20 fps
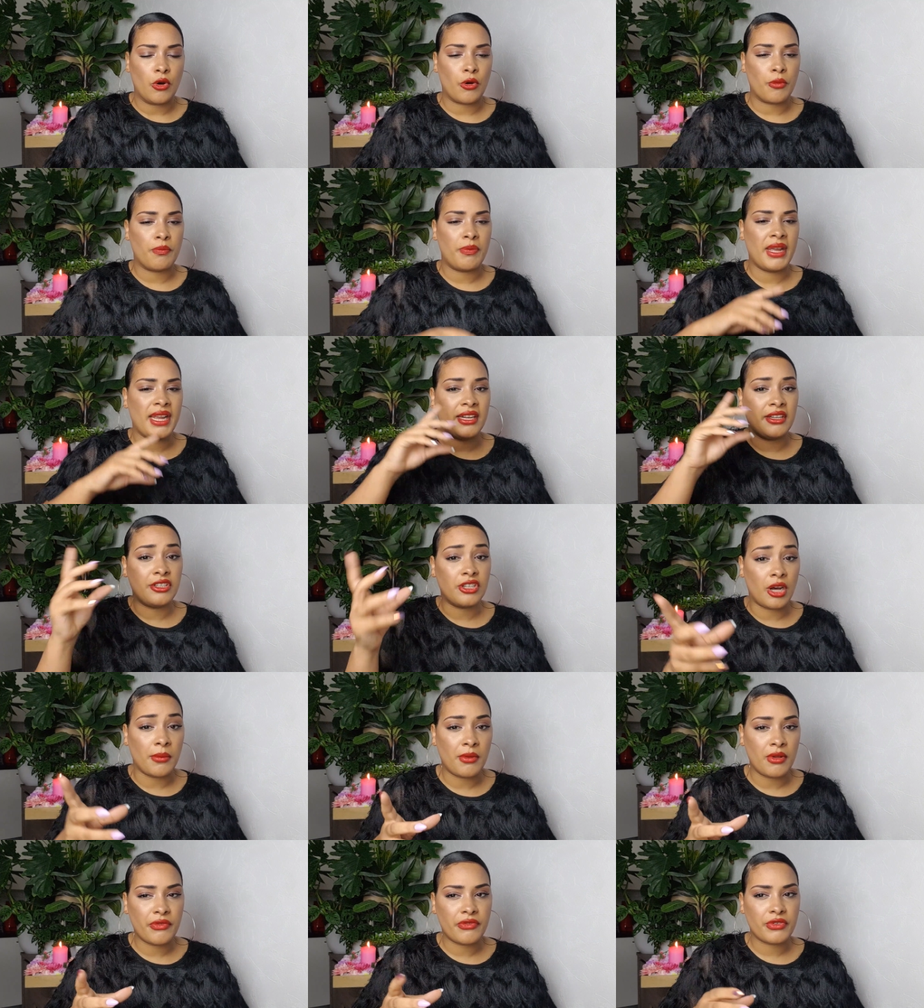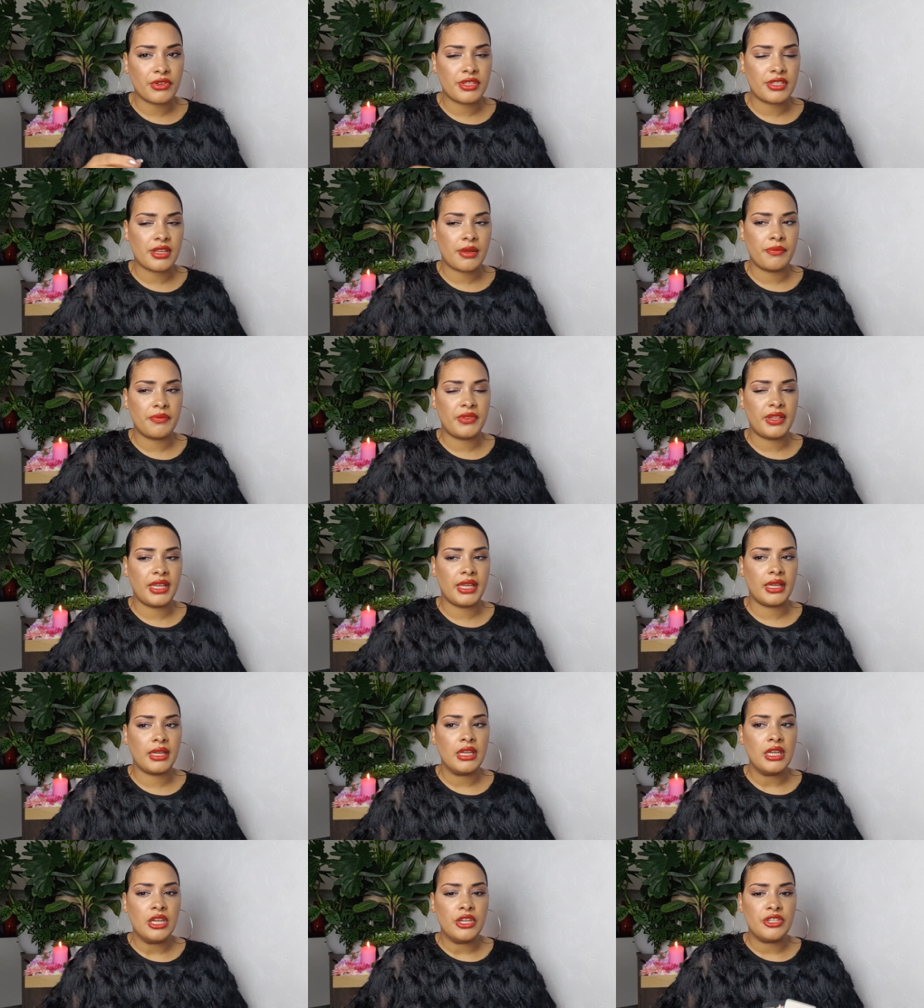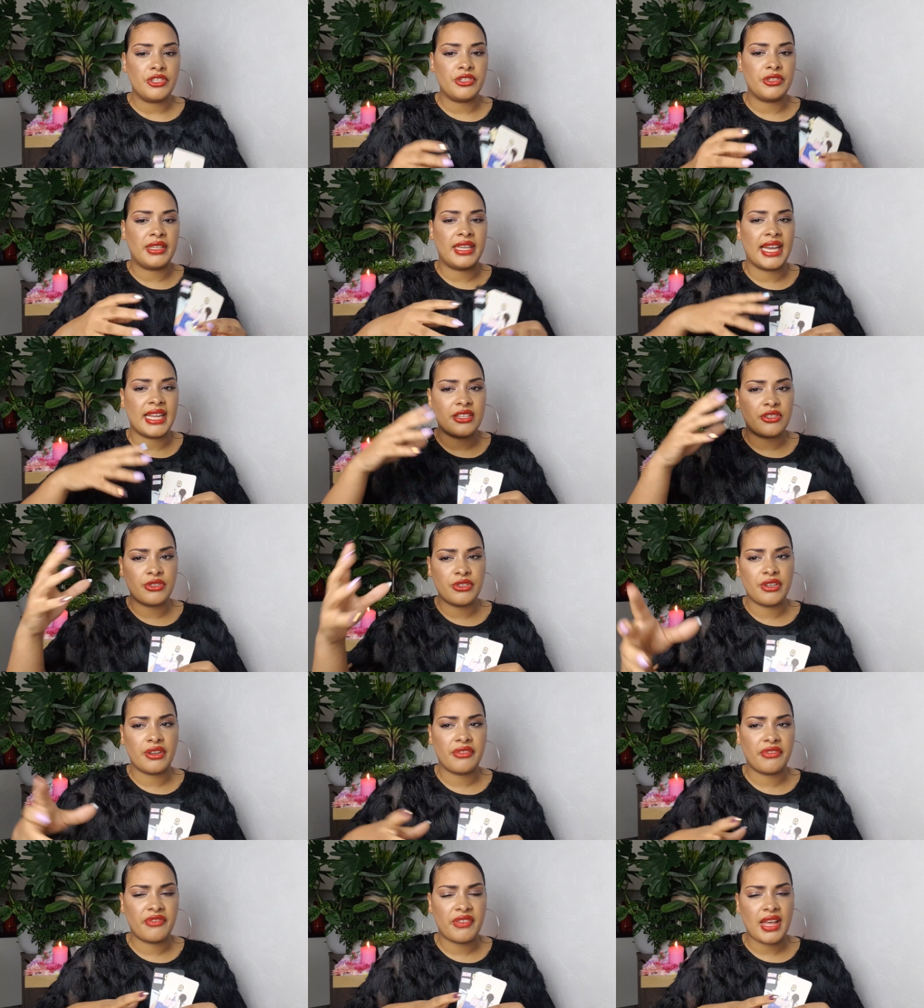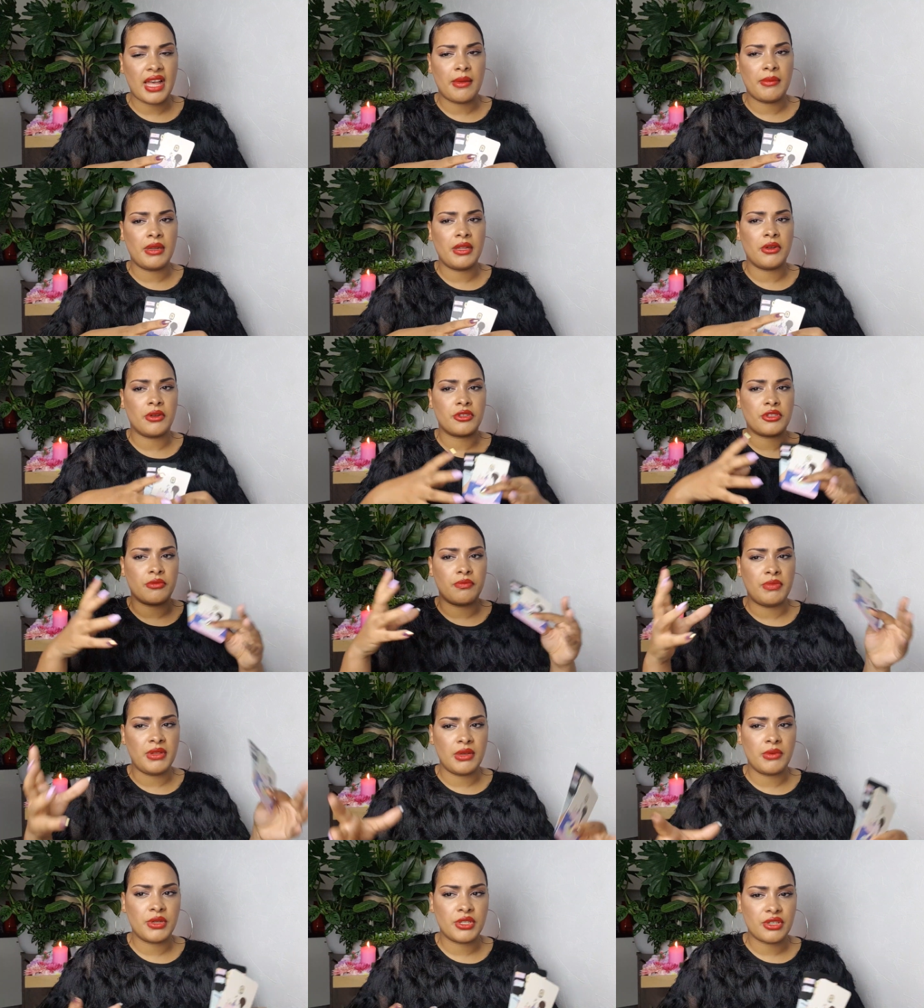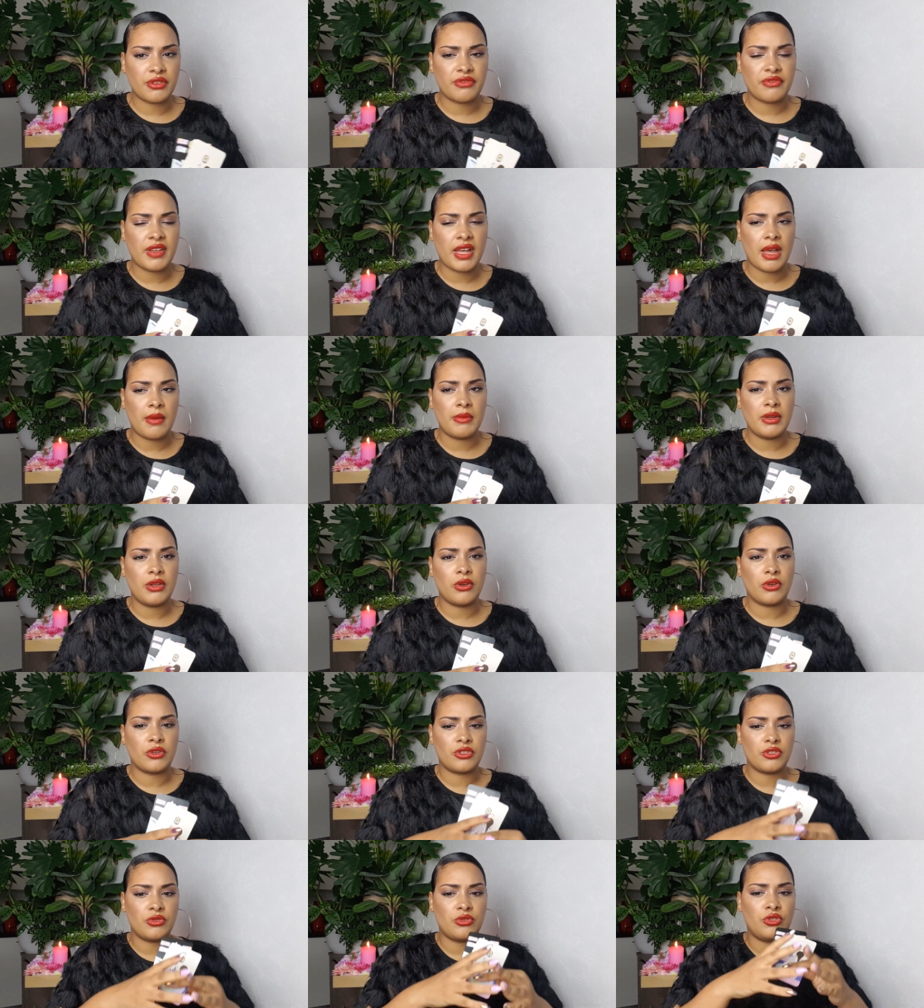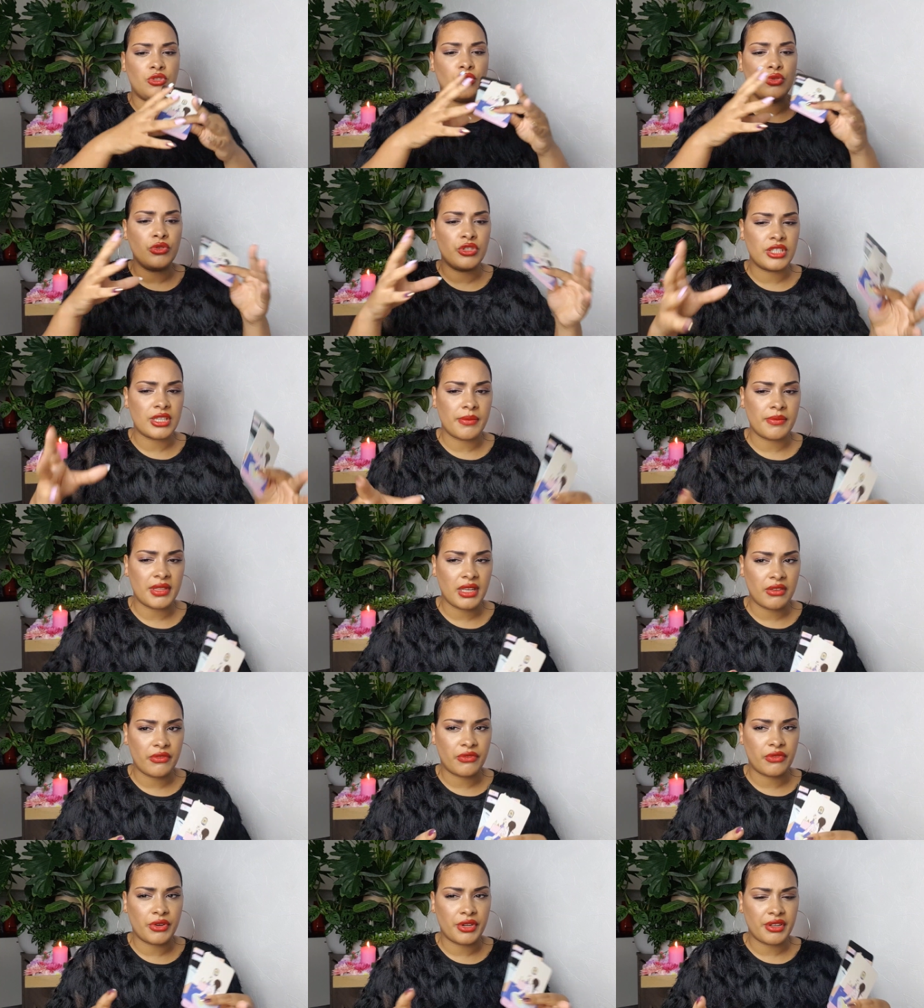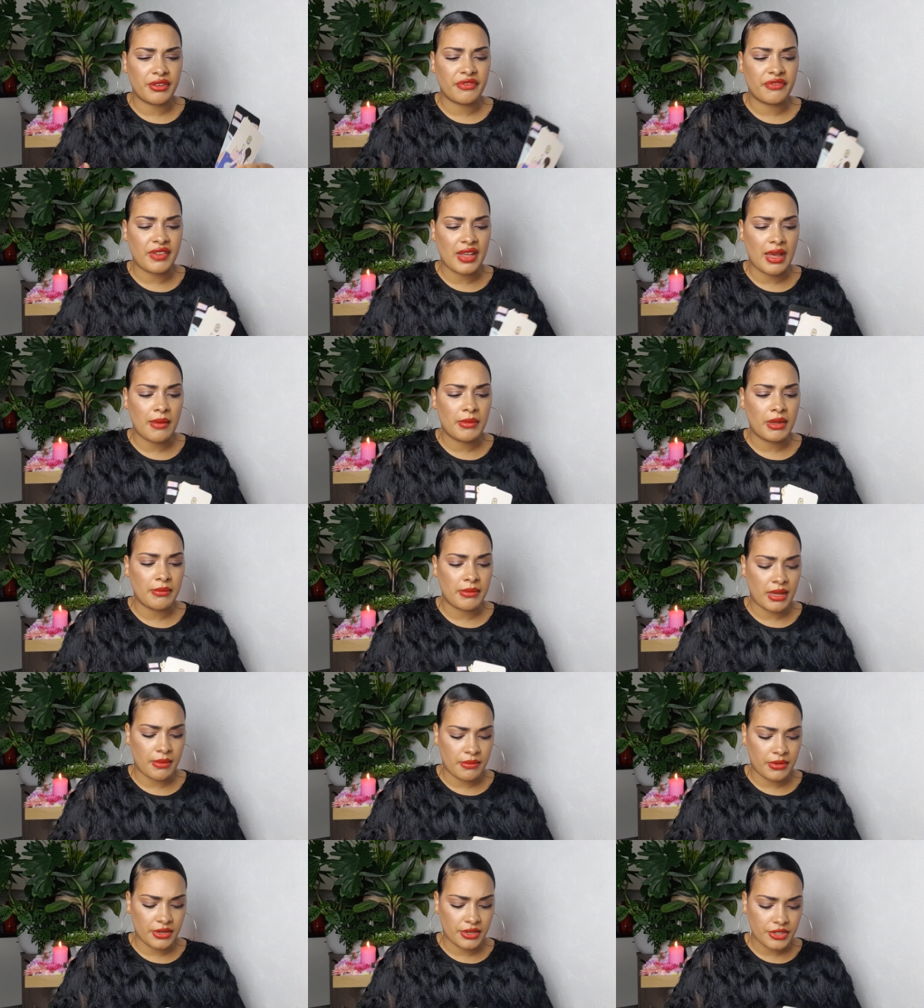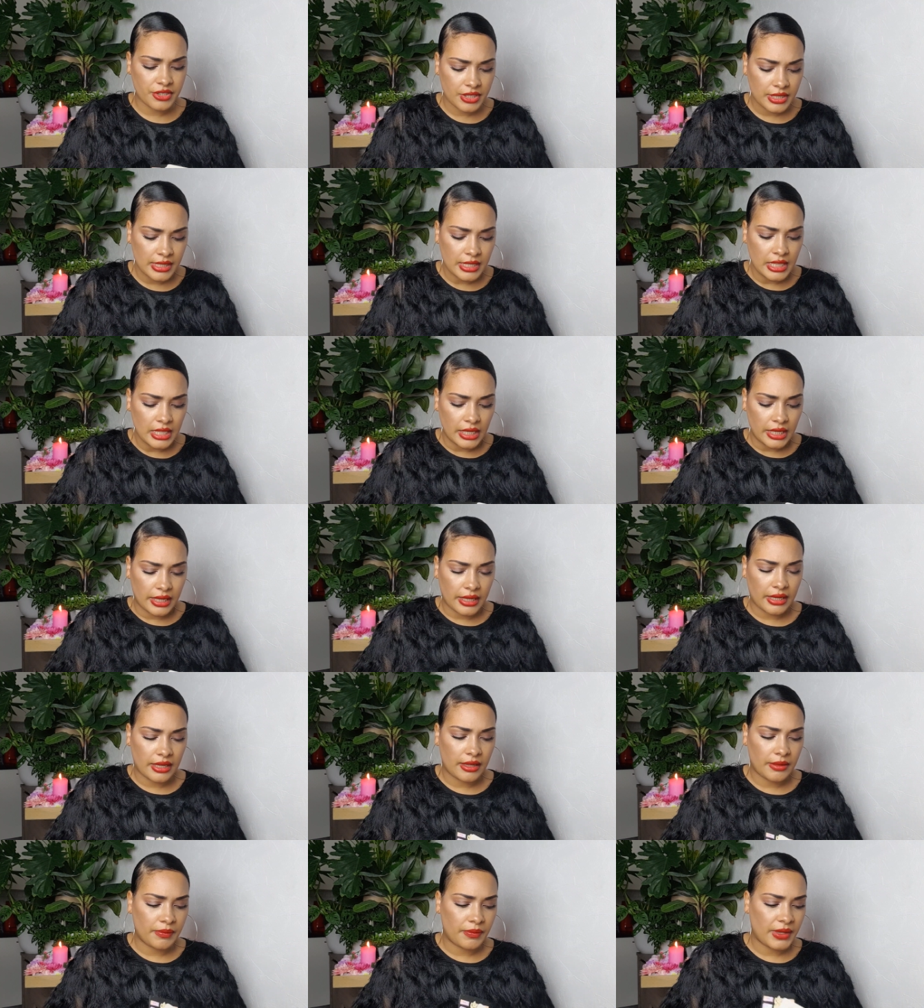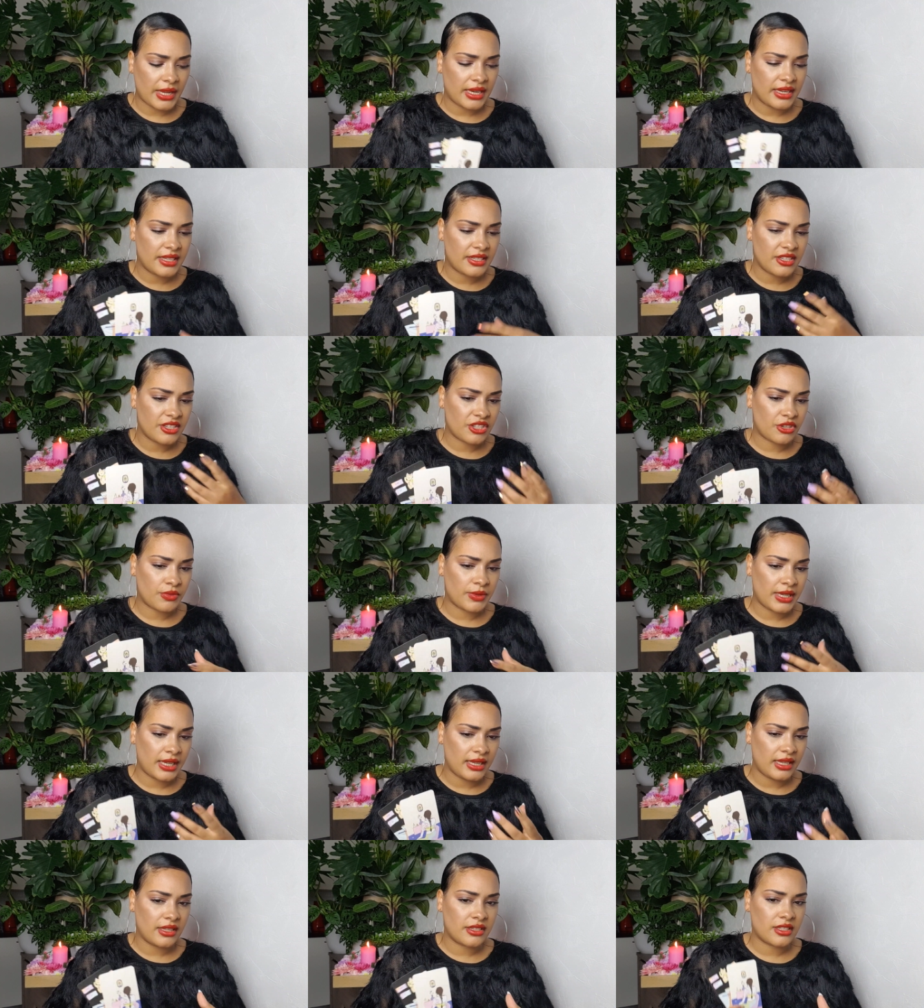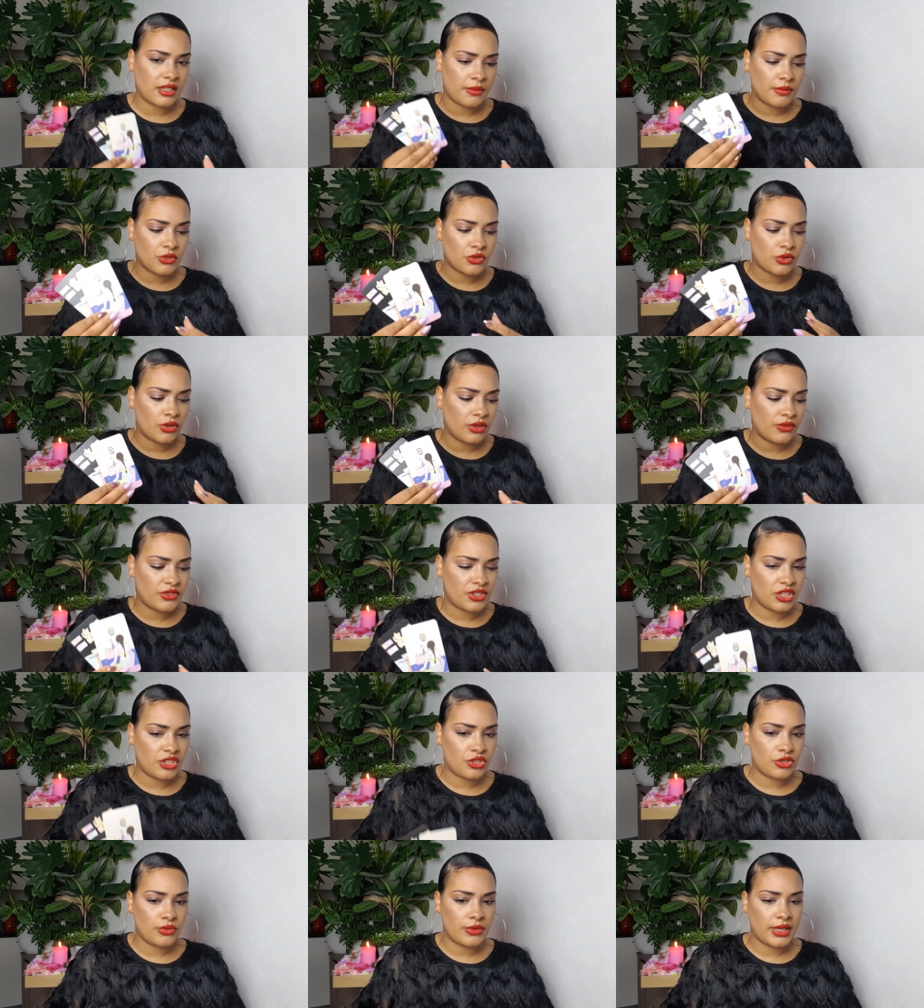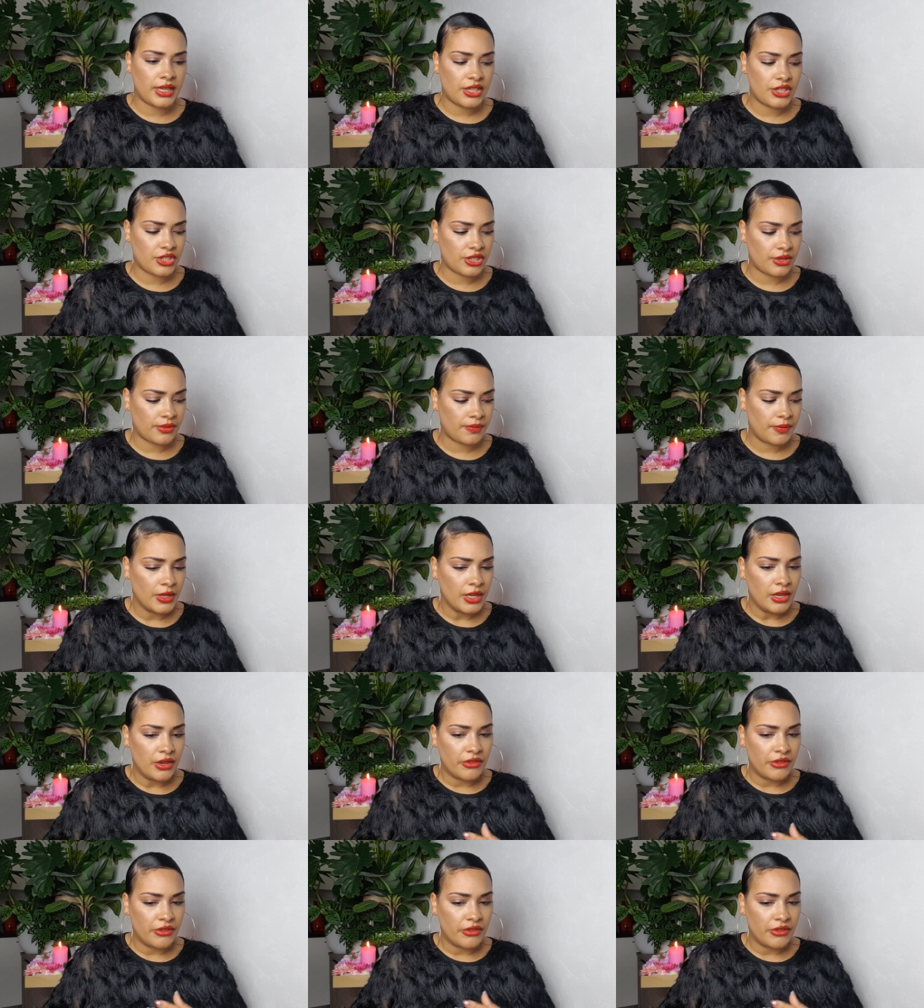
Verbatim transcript: or pay double for something to get to your family or to be with your family or to do something for your family members um, and this is creating some sort of situation